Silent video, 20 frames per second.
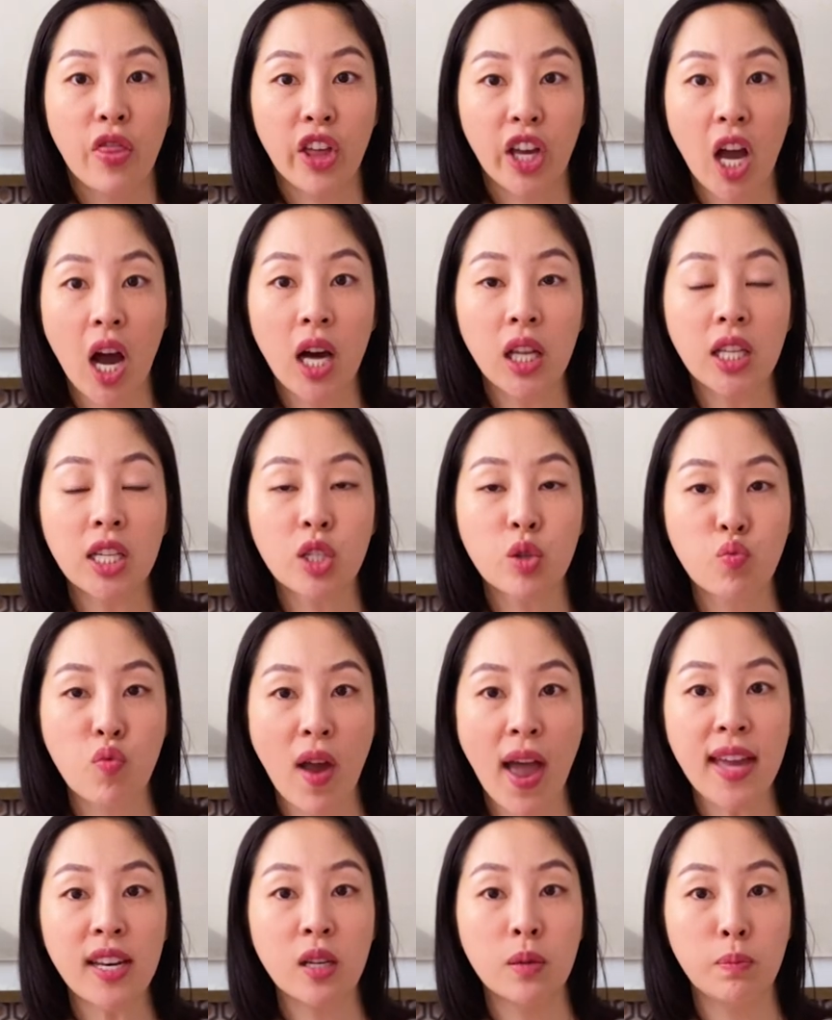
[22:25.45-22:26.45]
The colors
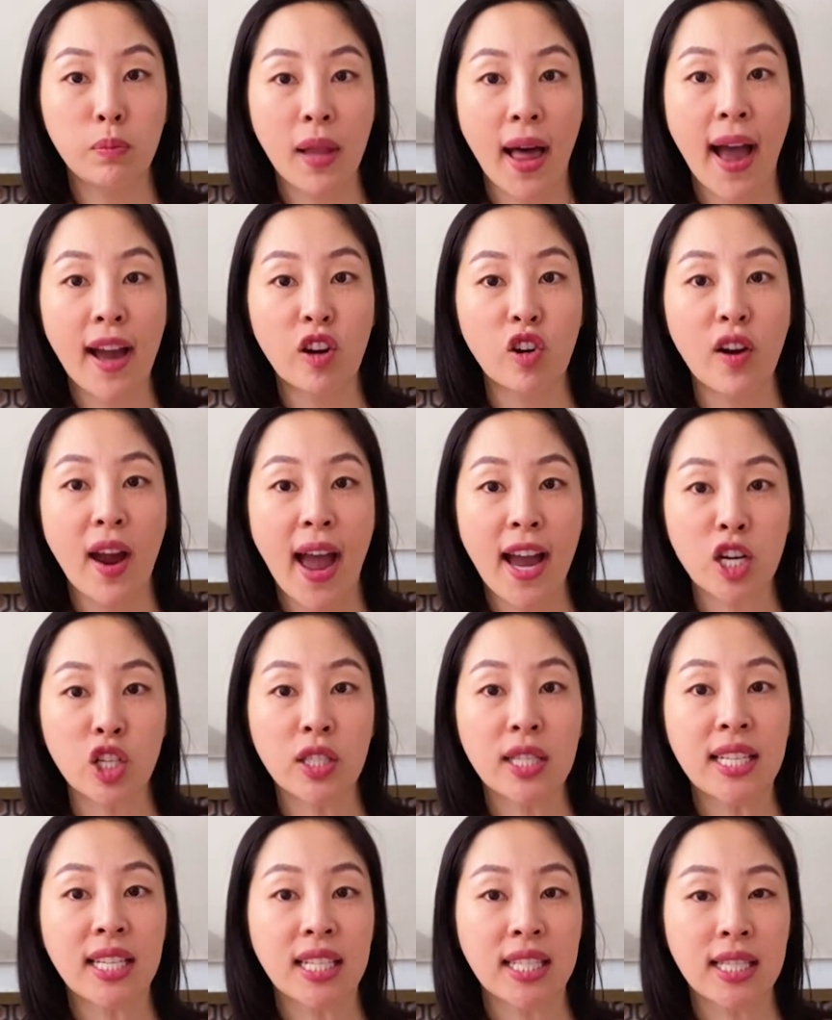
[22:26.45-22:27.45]
red and black are
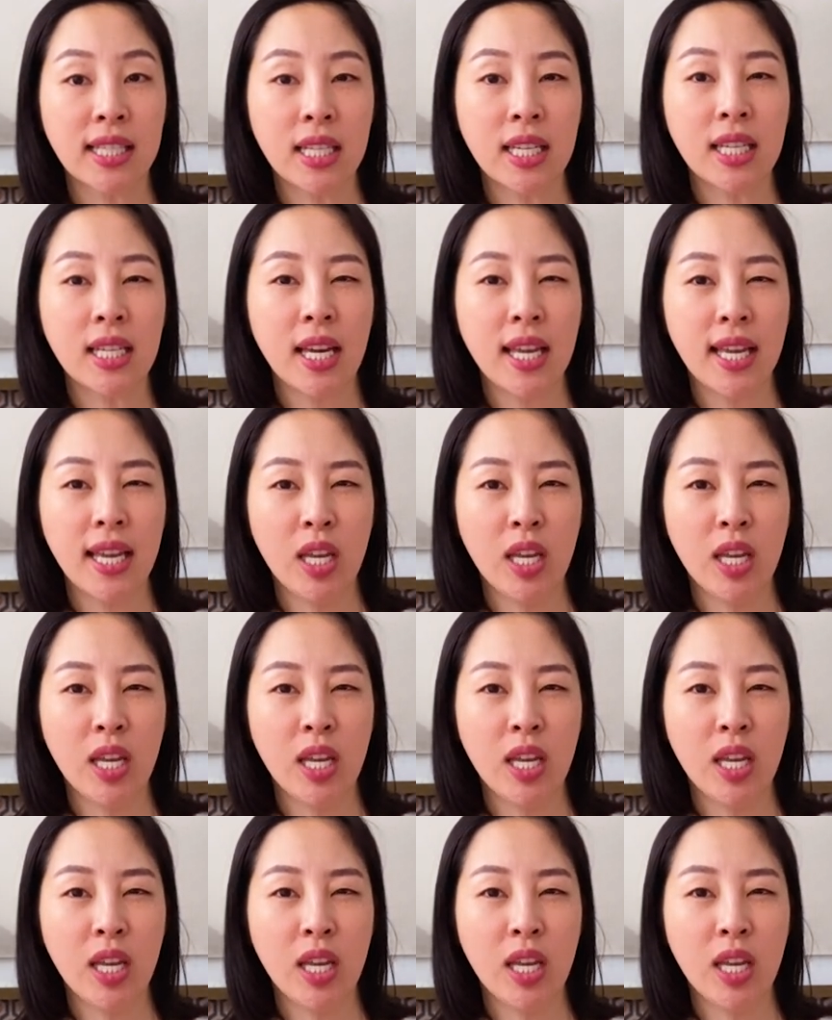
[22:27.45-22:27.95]
actually considered